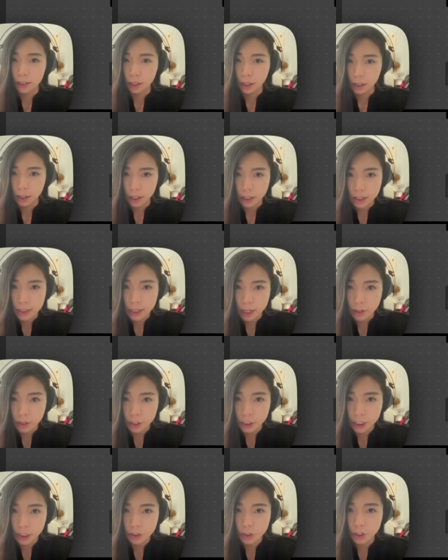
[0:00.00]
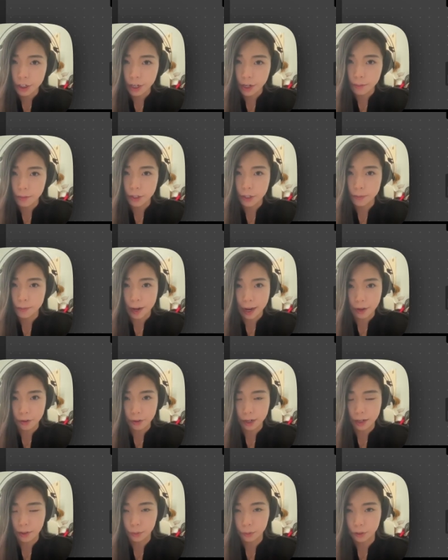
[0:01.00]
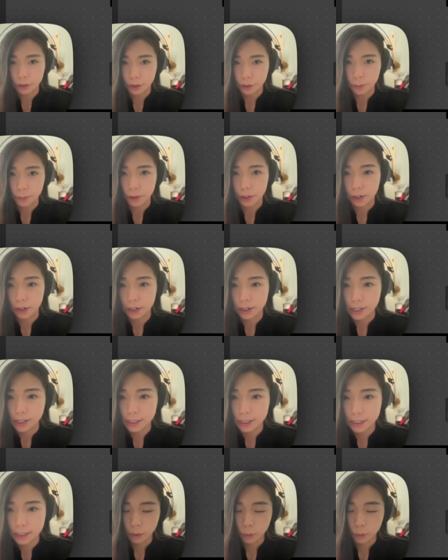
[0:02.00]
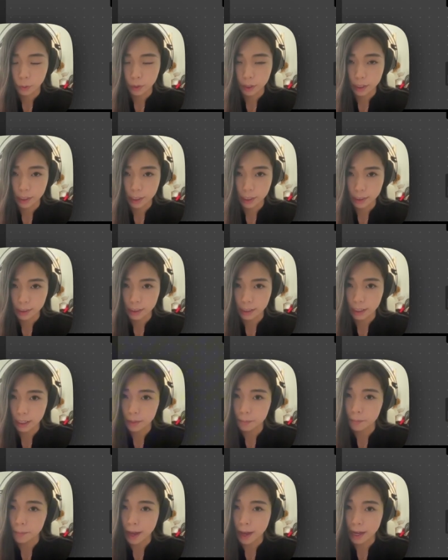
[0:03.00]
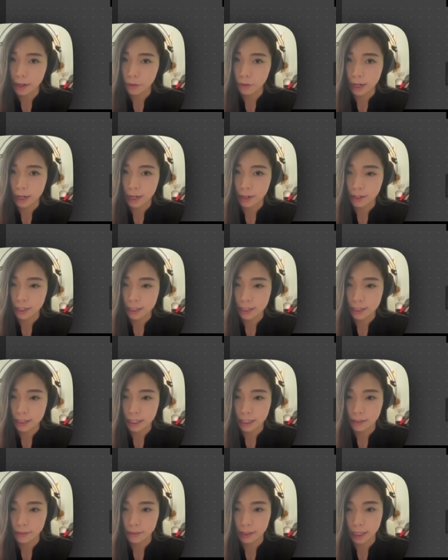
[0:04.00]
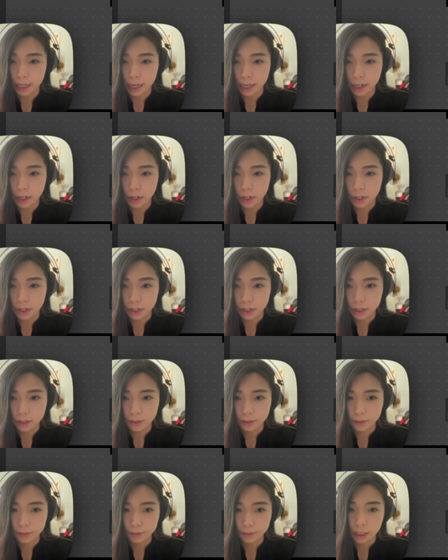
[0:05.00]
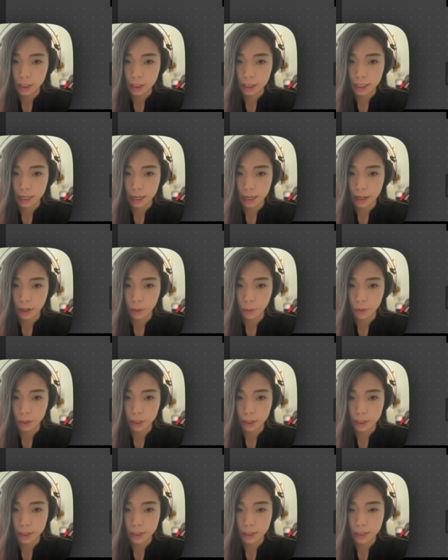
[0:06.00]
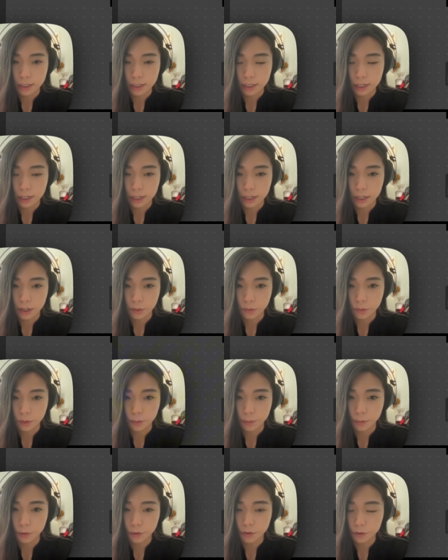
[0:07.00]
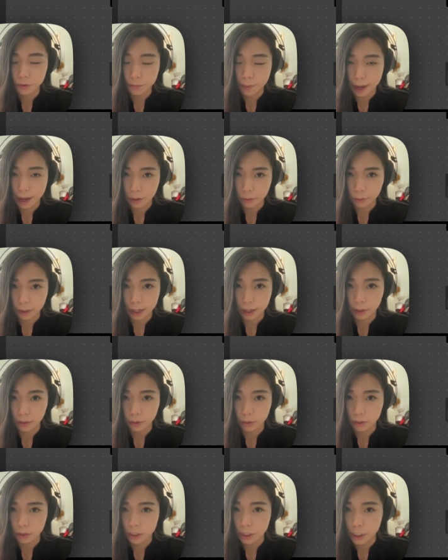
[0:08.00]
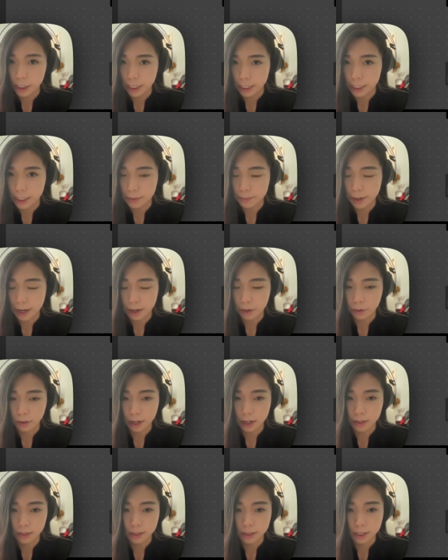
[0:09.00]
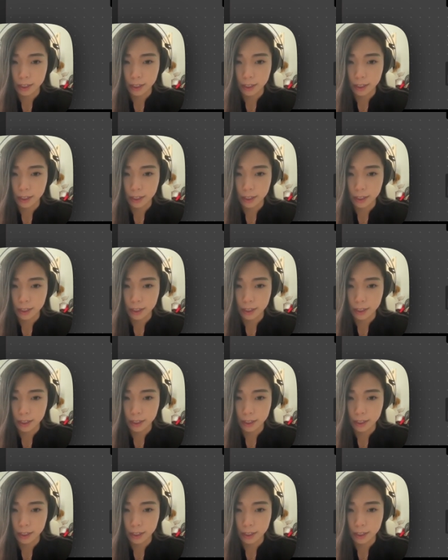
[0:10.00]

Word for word: Here's how to change your image background with OpenArt. We're gonna click background inside of the editor. Now we're gonna see it, remove background or change background.